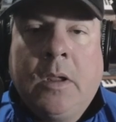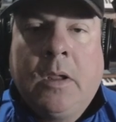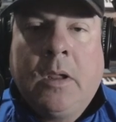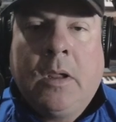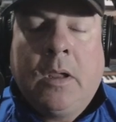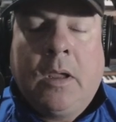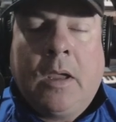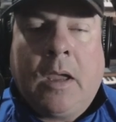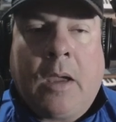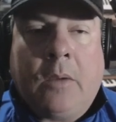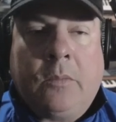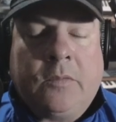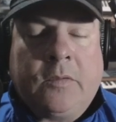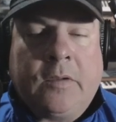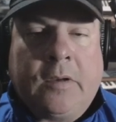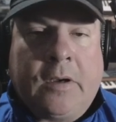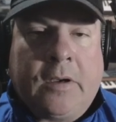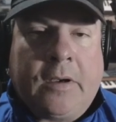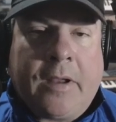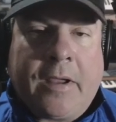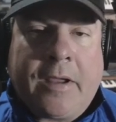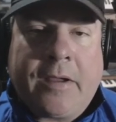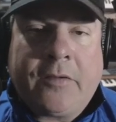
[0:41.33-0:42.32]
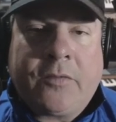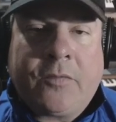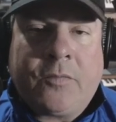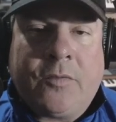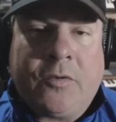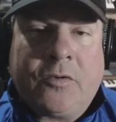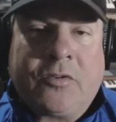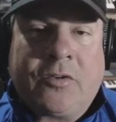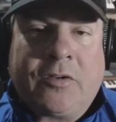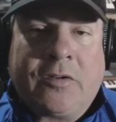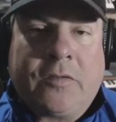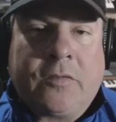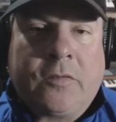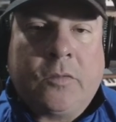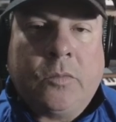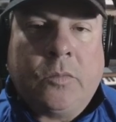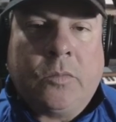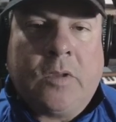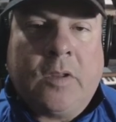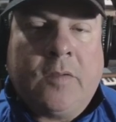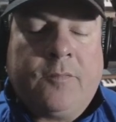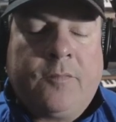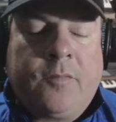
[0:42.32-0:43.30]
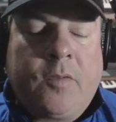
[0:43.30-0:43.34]
I was in an ice fishing suit
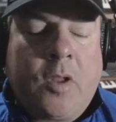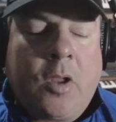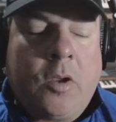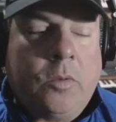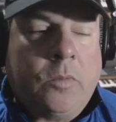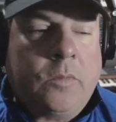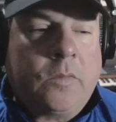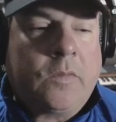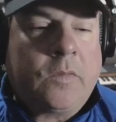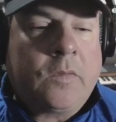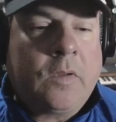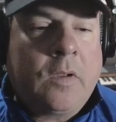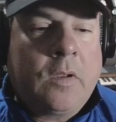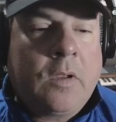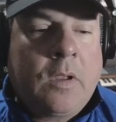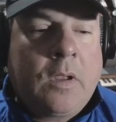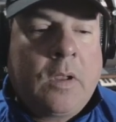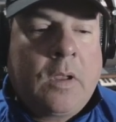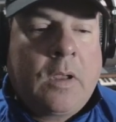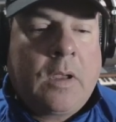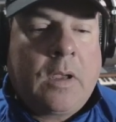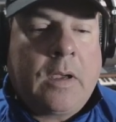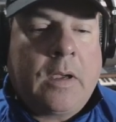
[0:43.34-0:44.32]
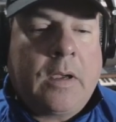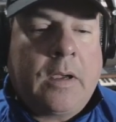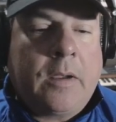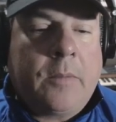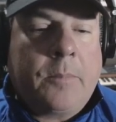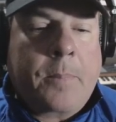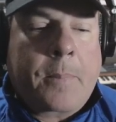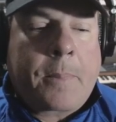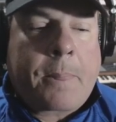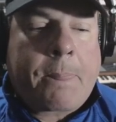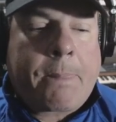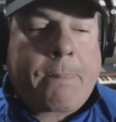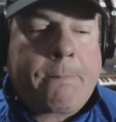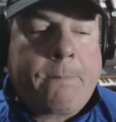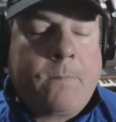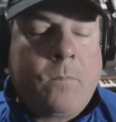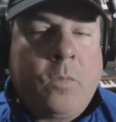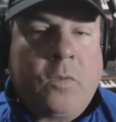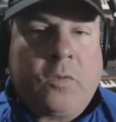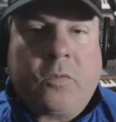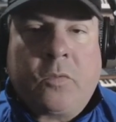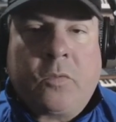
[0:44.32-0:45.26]
that floats, which was